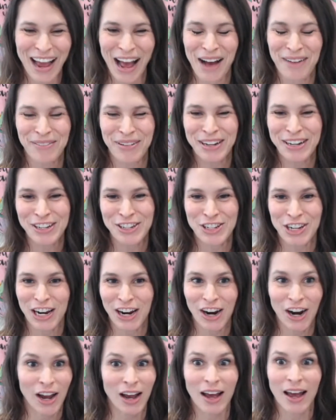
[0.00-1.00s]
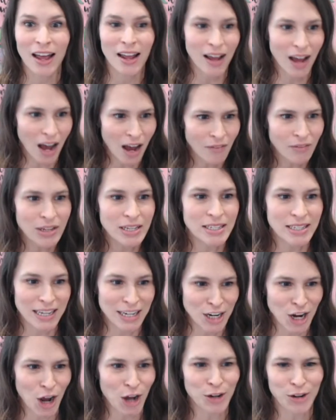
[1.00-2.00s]
I'm going to share a obviously
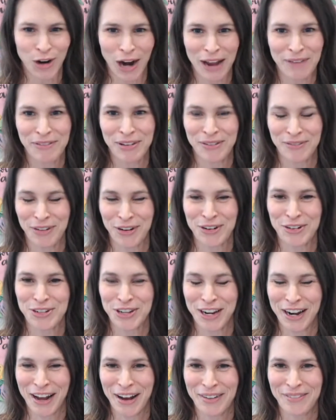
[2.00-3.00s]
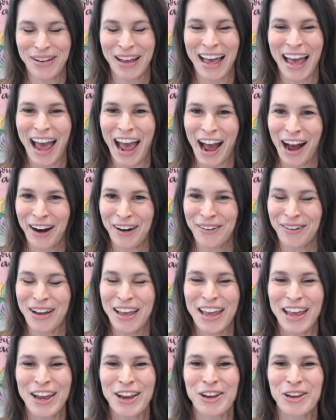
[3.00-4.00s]
non-graphic version of how
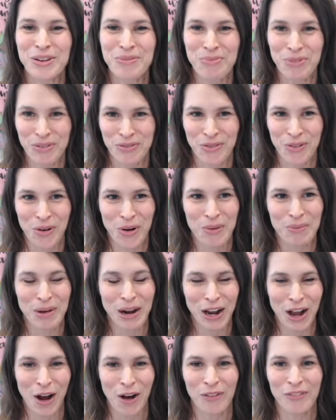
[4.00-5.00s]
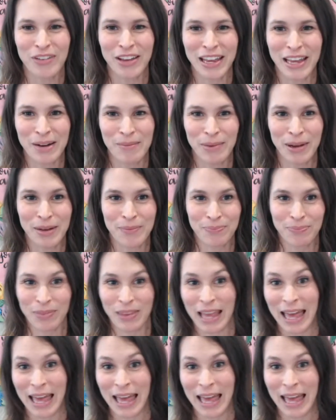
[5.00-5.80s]
you perform a coffee enema.